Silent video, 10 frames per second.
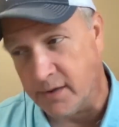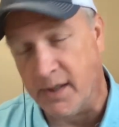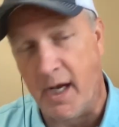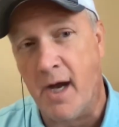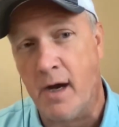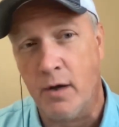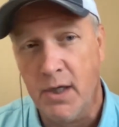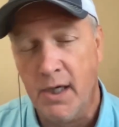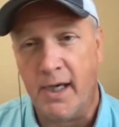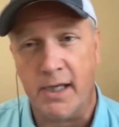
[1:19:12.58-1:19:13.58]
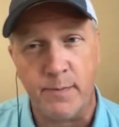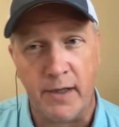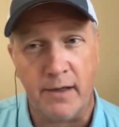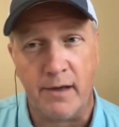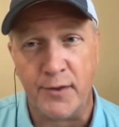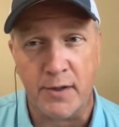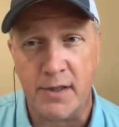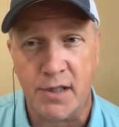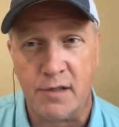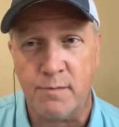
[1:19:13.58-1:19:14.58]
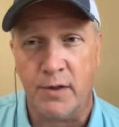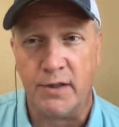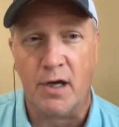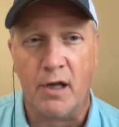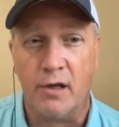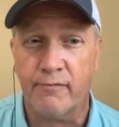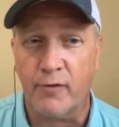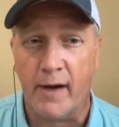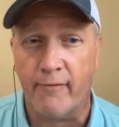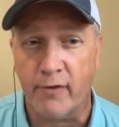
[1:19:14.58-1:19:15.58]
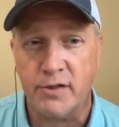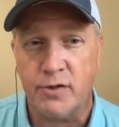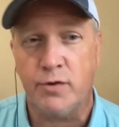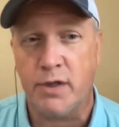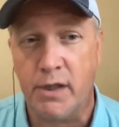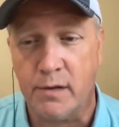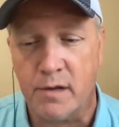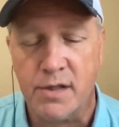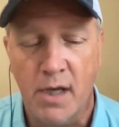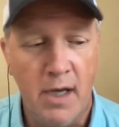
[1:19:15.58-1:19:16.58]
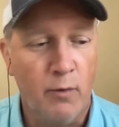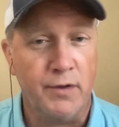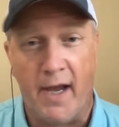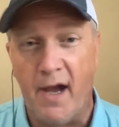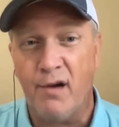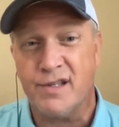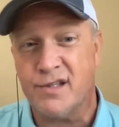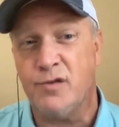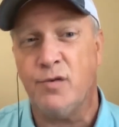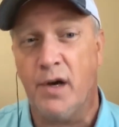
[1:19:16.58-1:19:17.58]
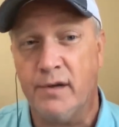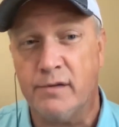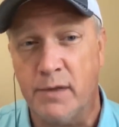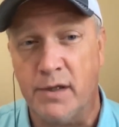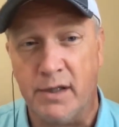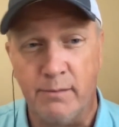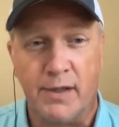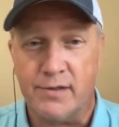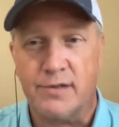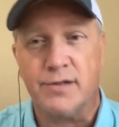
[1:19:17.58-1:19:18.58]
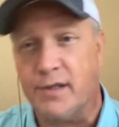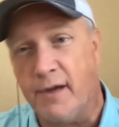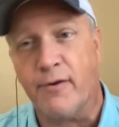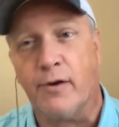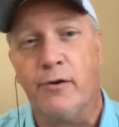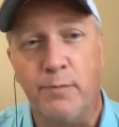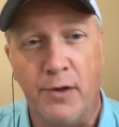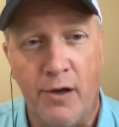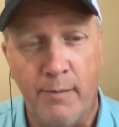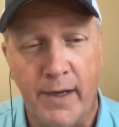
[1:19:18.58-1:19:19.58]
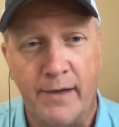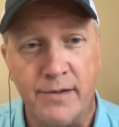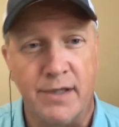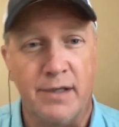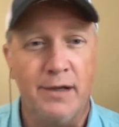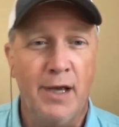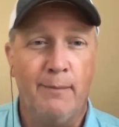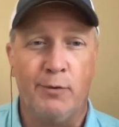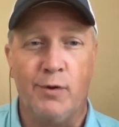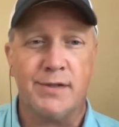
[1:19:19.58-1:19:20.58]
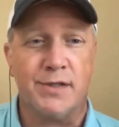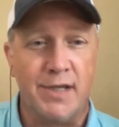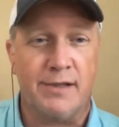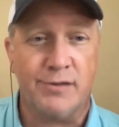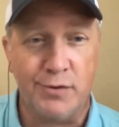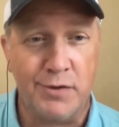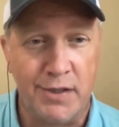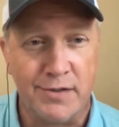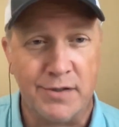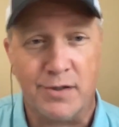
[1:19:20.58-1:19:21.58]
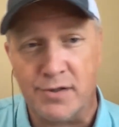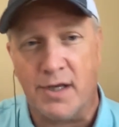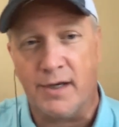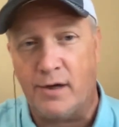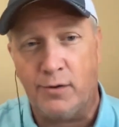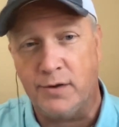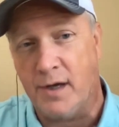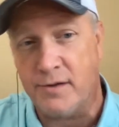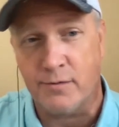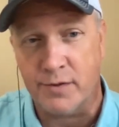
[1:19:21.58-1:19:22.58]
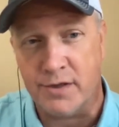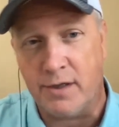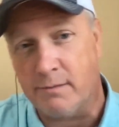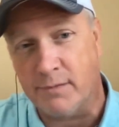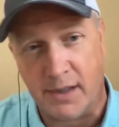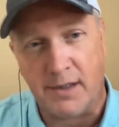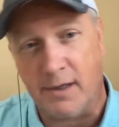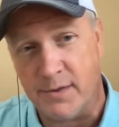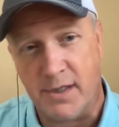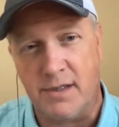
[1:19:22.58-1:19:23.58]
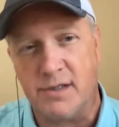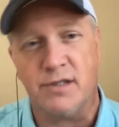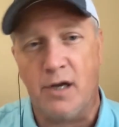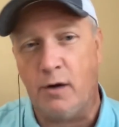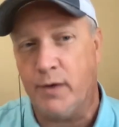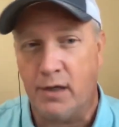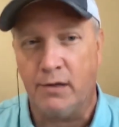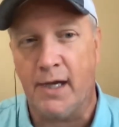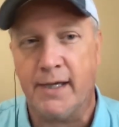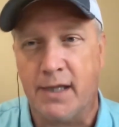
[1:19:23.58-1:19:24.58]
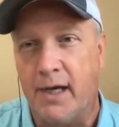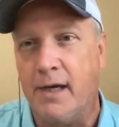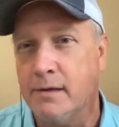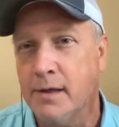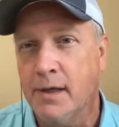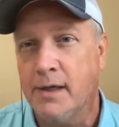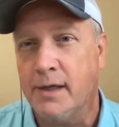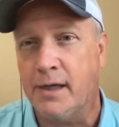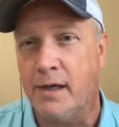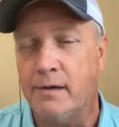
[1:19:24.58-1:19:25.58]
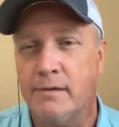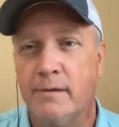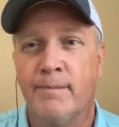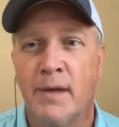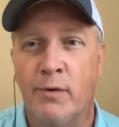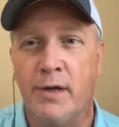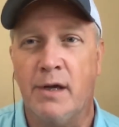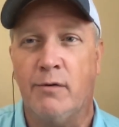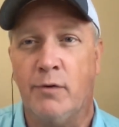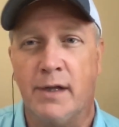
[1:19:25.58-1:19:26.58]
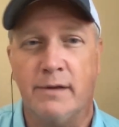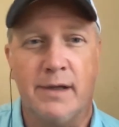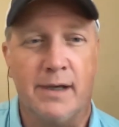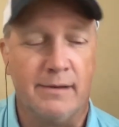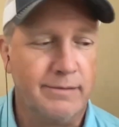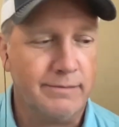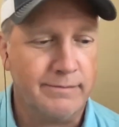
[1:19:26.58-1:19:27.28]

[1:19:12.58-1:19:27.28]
now, it's been a 36 million dollar for every two years. Well, now it's 200 million because there's a different group of lawmakers in. But what's to say in two years there's not a whole other regime that comes in and says, no, we don't like that. You know, we don't want, you know,